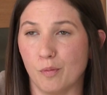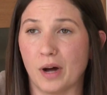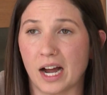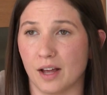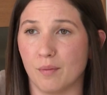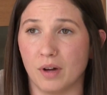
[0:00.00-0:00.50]

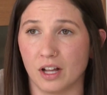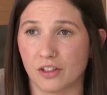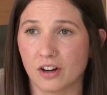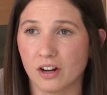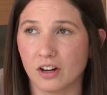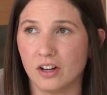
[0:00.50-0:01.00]
by a
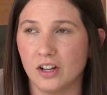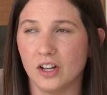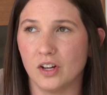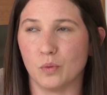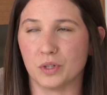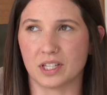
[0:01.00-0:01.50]
mother
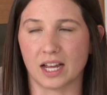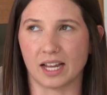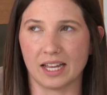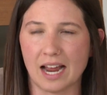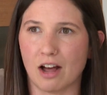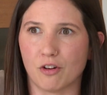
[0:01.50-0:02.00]
was like
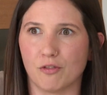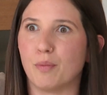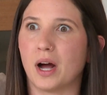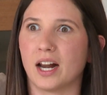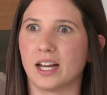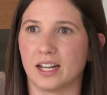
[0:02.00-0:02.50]
an out of
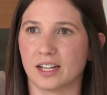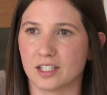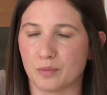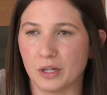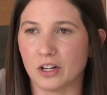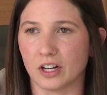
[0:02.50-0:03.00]
body
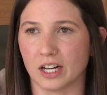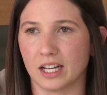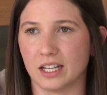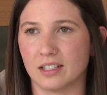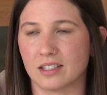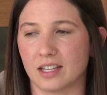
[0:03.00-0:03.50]
experience.